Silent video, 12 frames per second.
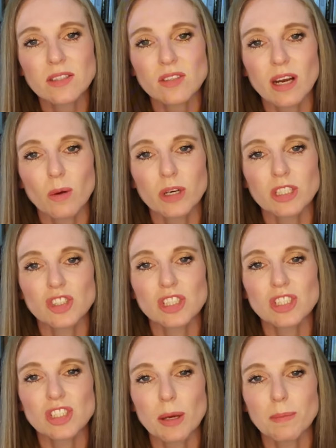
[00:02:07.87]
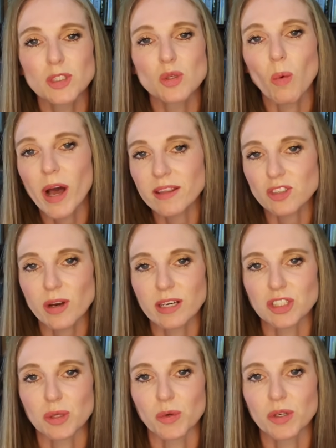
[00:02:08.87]
get started, I want to just jump into why the
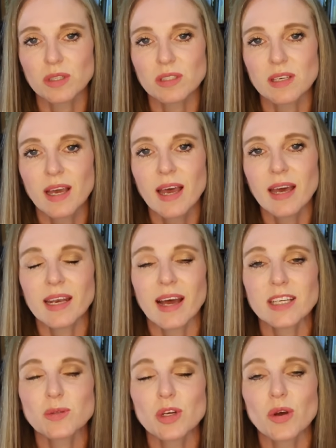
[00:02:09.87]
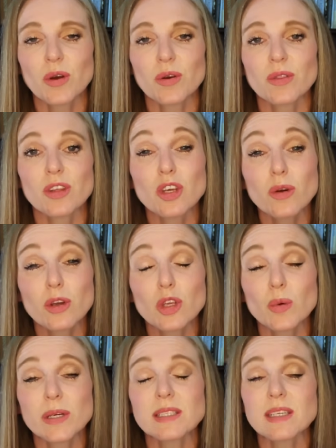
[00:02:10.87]
strategy works. Now, as we know, the
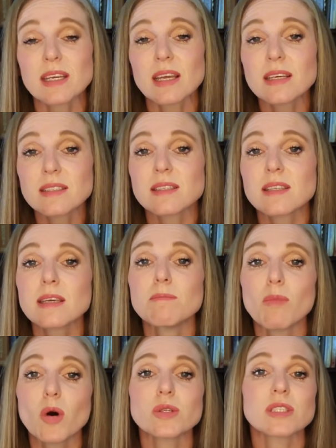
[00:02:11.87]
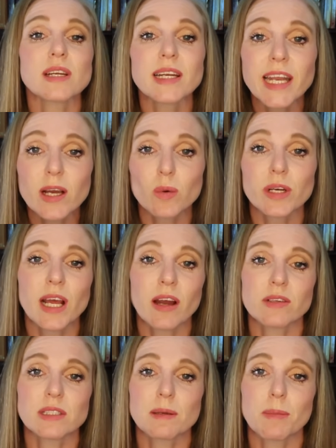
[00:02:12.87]
Euro-USD is the most liquid
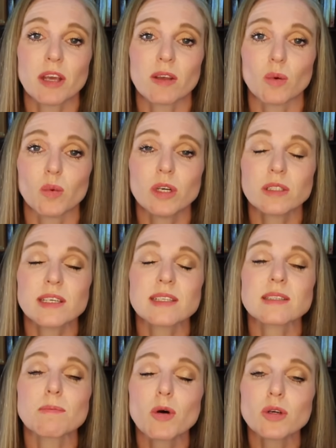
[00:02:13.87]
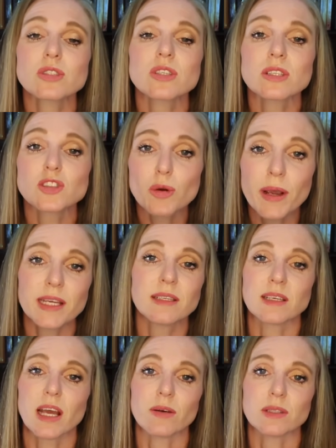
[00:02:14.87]
currency pair in the world. It is the most
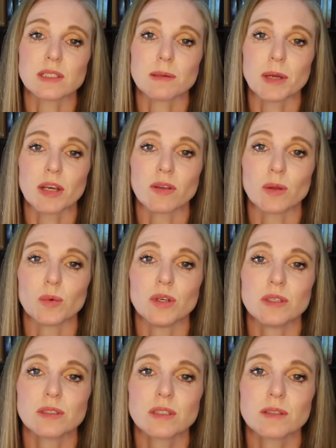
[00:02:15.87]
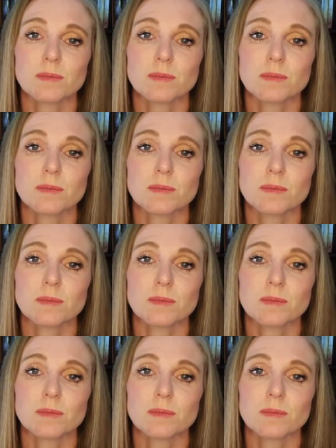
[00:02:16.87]
traded currency pair in the world.